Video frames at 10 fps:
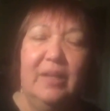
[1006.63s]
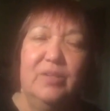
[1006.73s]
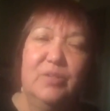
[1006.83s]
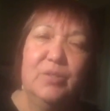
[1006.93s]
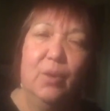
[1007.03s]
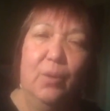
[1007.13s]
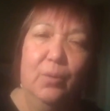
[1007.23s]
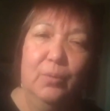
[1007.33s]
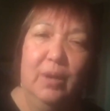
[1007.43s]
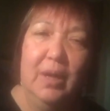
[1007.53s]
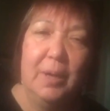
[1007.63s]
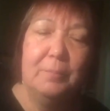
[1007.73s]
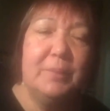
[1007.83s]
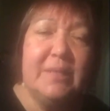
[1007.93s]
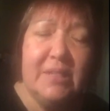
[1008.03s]
So um,
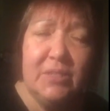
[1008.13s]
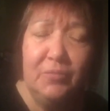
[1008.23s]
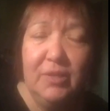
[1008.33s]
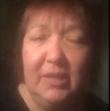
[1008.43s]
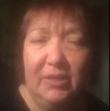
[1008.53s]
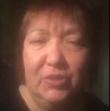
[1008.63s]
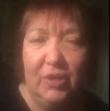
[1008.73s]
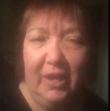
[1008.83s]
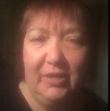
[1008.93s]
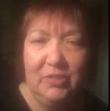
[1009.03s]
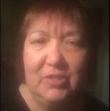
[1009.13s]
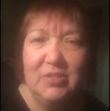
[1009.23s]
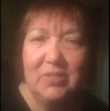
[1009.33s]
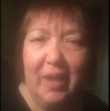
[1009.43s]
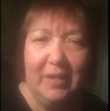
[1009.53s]
please, if you get a chance to
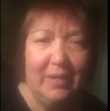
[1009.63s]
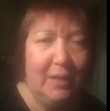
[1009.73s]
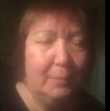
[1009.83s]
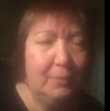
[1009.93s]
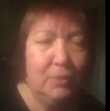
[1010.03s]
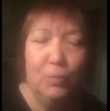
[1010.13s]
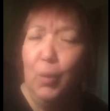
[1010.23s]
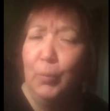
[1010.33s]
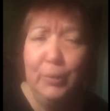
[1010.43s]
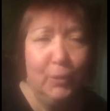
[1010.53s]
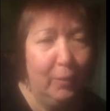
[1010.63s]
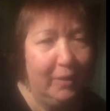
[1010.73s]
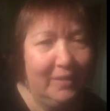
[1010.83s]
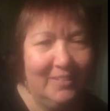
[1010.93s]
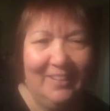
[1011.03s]
sign up, you won't regret
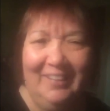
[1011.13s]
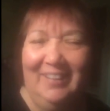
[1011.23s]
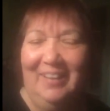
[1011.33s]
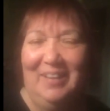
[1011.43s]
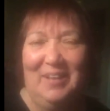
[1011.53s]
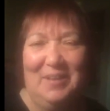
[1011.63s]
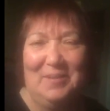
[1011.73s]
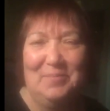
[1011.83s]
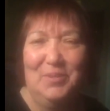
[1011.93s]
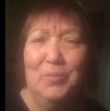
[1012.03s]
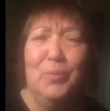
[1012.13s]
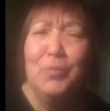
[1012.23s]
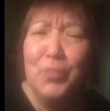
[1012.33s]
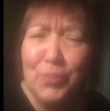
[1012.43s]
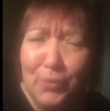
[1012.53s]
it. Um, you
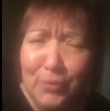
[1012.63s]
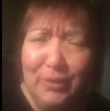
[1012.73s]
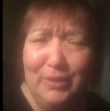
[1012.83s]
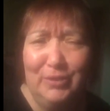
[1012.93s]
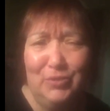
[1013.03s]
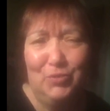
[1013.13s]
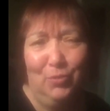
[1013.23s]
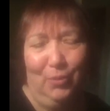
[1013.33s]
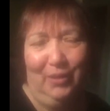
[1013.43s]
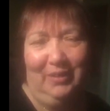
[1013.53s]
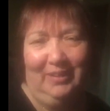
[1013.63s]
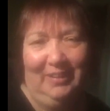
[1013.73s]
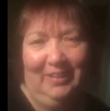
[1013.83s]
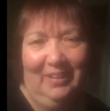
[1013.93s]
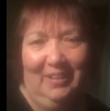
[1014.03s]
will thoroughly enjoy
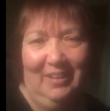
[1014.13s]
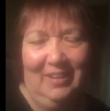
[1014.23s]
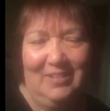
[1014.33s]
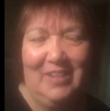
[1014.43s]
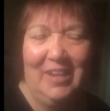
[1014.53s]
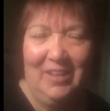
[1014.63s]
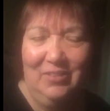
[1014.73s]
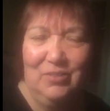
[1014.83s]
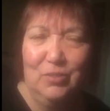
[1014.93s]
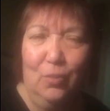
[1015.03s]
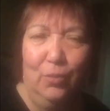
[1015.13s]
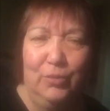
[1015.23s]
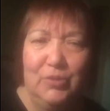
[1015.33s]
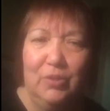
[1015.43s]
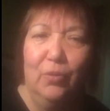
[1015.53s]
uh, taking this
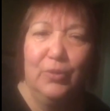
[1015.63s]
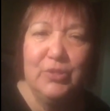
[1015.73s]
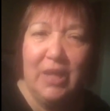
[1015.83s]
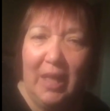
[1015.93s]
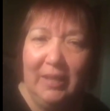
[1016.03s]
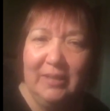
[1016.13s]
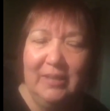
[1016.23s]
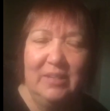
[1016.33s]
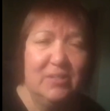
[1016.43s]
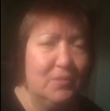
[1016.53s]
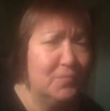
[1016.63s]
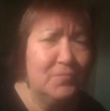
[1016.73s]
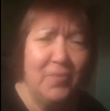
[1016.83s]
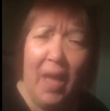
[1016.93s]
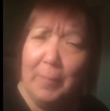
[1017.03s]
course. Laura Daligan is a
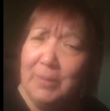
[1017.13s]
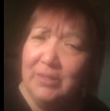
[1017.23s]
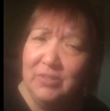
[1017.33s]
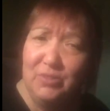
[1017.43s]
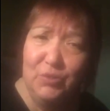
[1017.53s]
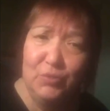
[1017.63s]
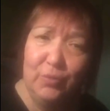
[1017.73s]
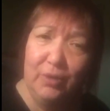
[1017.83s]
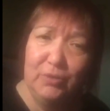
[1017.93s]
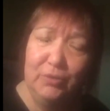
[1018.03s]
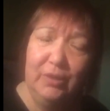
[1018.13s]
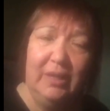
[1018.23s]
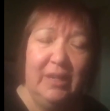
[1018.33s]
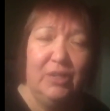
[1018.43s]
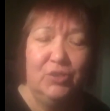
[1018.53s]
fabulous instructor.
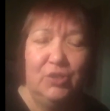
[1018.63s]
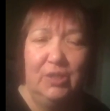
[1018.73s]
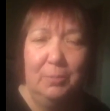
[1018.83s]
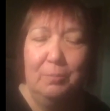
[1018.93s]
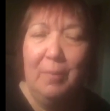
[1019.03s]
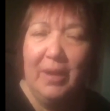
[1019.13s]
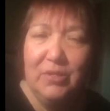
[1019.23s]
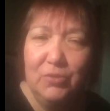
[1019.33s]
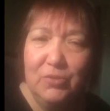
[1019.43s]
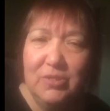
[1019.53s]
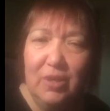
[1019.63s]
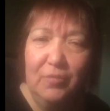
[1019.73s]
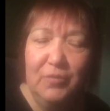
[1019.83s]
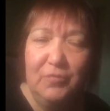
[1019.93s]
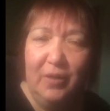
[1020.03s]
She makes
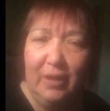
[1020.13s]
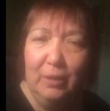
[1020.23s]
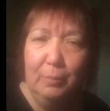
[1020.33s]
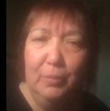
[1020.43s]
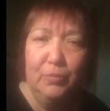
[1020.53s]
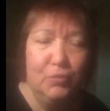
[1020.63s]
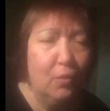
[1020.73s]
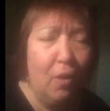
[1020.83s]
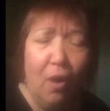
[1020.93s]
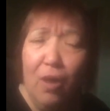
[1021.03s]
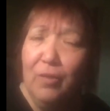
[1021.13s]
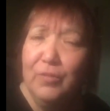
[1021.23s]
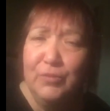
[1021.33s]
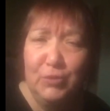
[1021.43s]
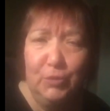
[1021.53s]
herself available to all
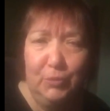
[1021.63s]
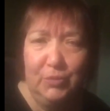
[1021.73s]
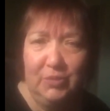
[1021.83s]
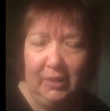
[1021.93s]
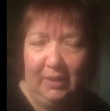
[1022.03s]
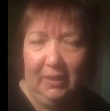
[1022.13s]
the students